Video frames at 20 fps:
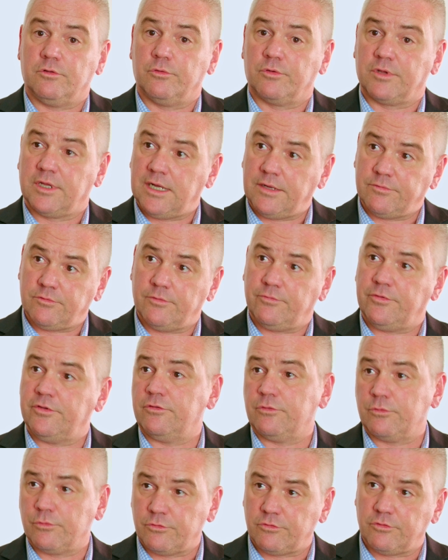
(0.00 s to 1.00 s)
to look after the
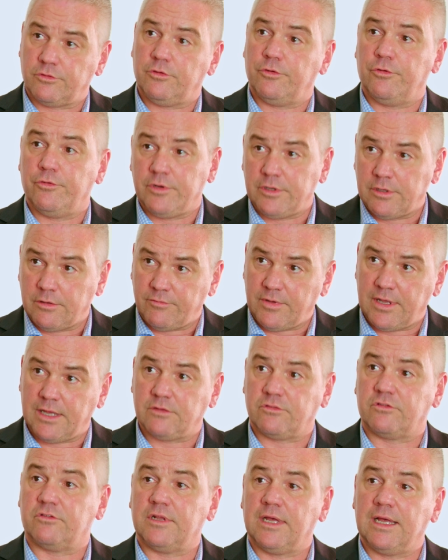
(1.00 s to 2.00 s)
physical security of
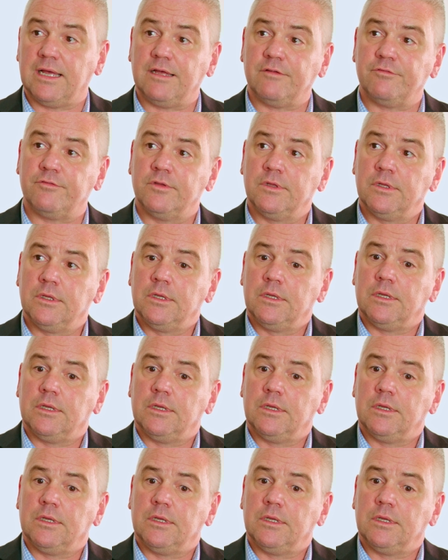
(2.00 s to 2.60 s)
our staff,